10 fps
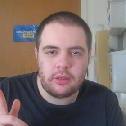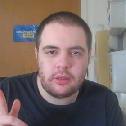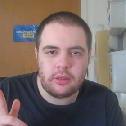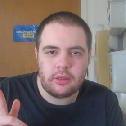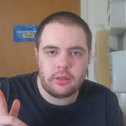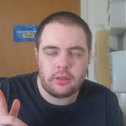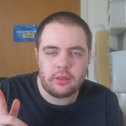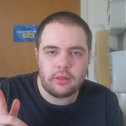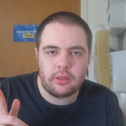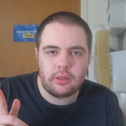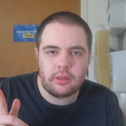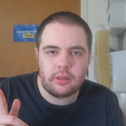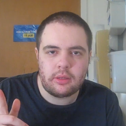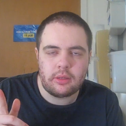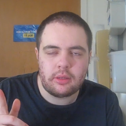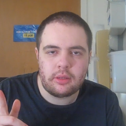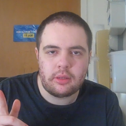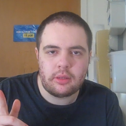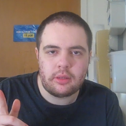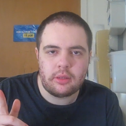
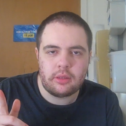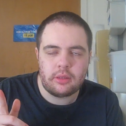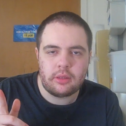[no speech]